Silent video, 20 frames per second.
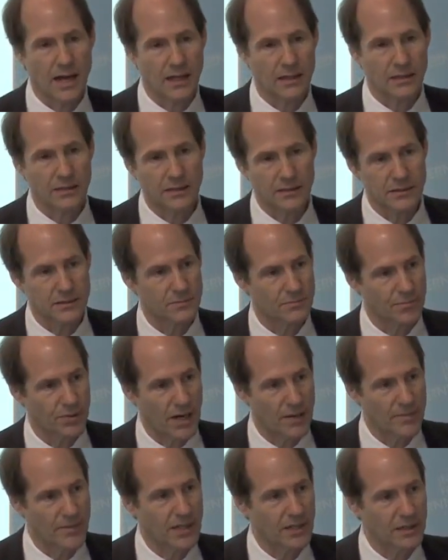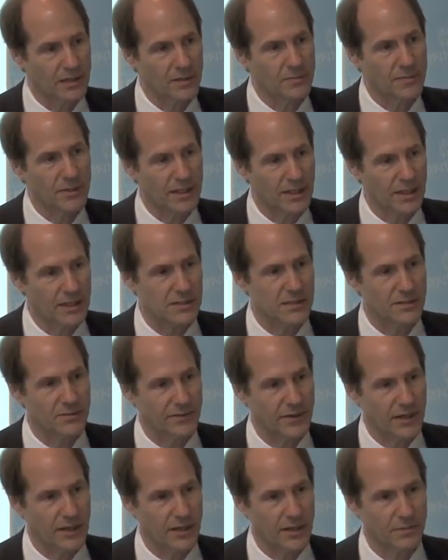Clinton, primarily because of
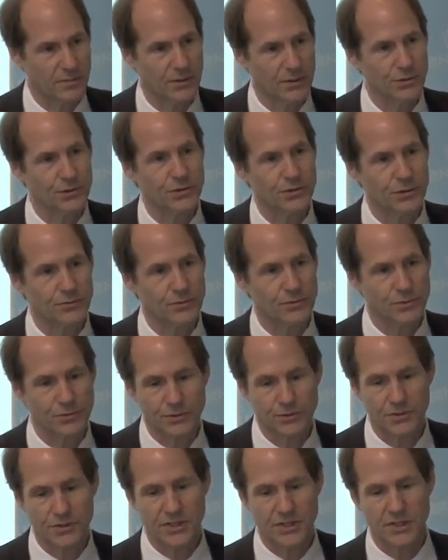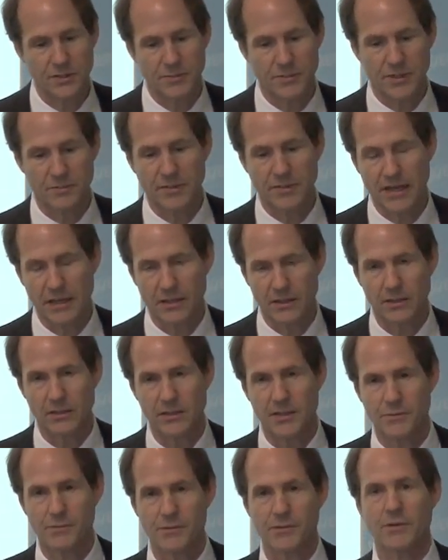air pollution rules, did a bit better.
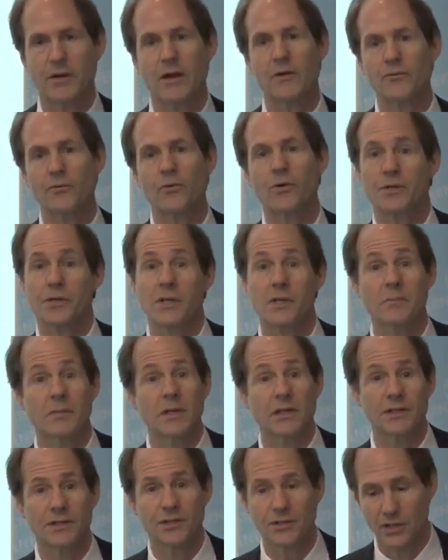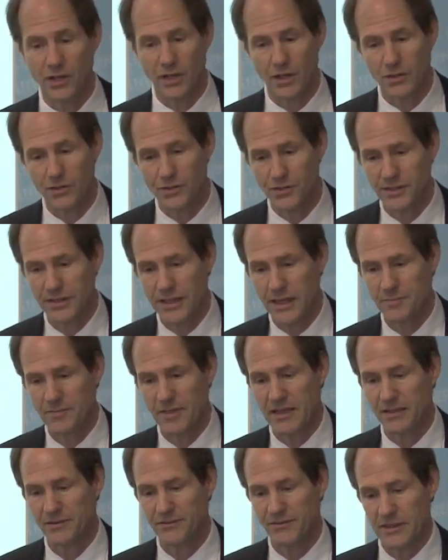He was around $14 billion in net
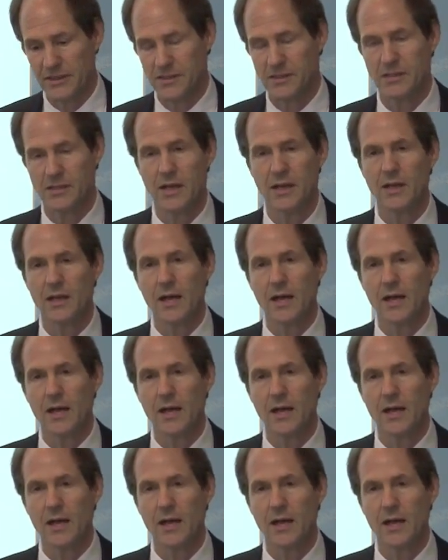benefits.